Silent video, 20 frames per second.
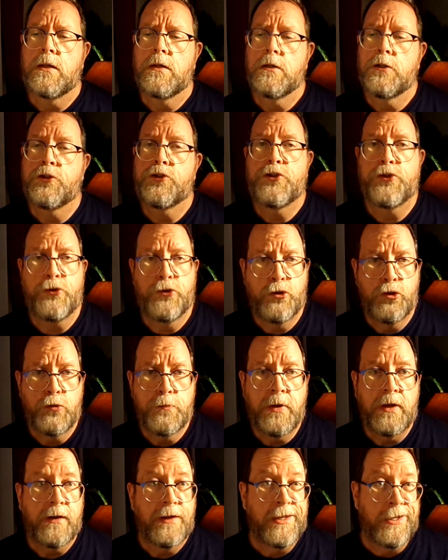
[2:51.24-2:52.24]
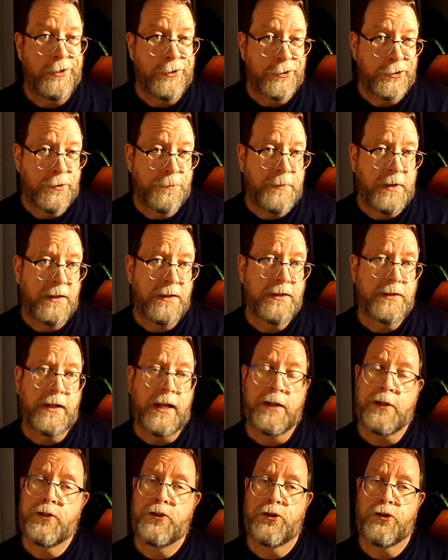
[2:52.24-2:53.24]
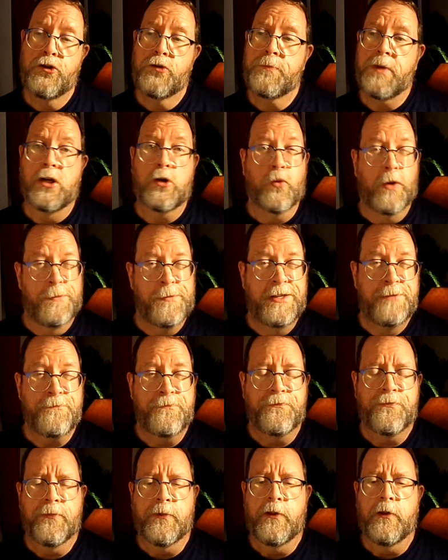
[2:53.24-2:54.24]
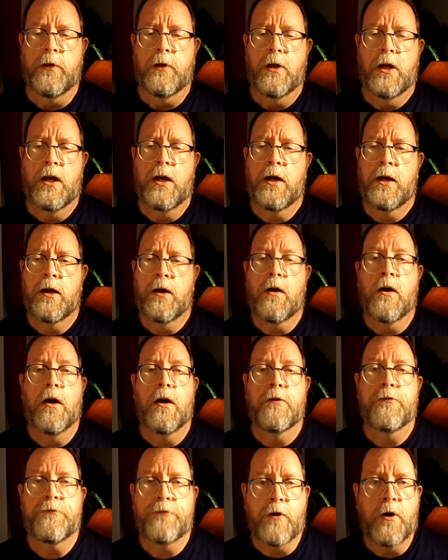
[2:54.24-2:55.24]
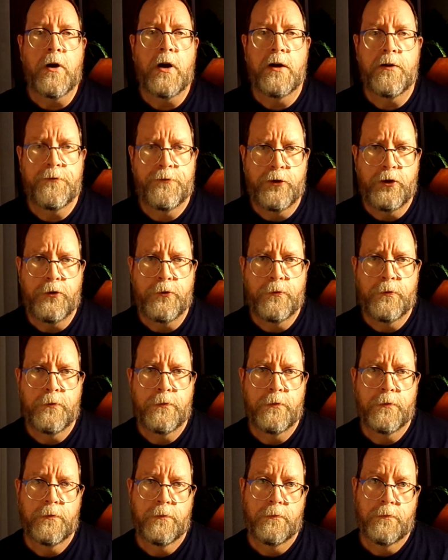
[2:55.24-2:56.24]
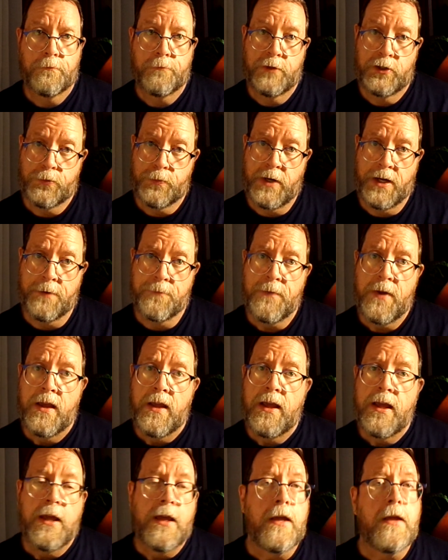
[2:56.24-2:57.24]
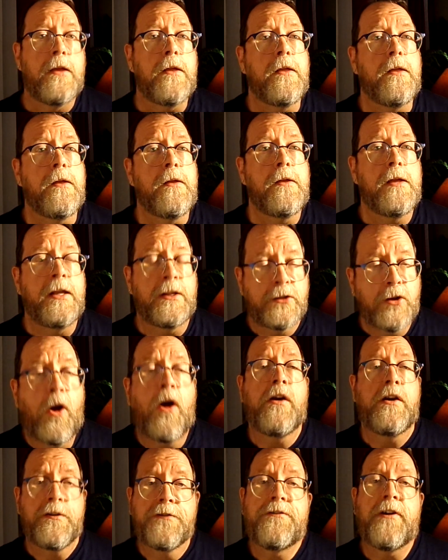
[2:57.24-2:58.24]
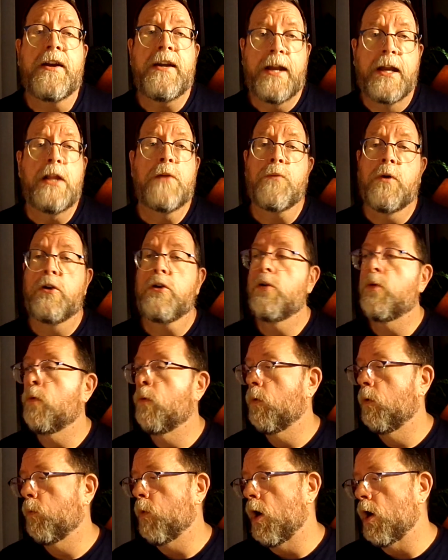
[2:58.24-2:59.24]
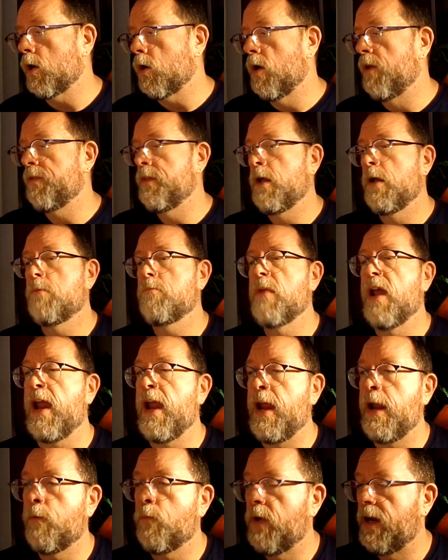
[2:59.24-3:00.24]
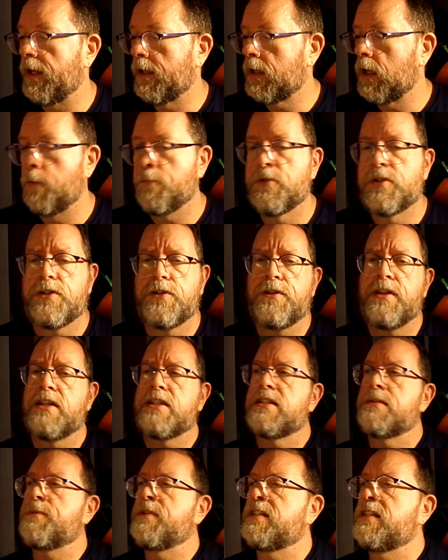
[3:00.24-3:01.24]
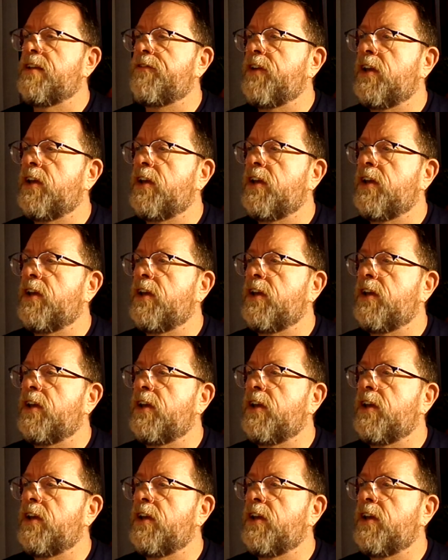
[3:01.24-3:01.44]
tube instruments and tube equipment are far and few between. It's hard to find anyone who will work on them, and when it comes to this specific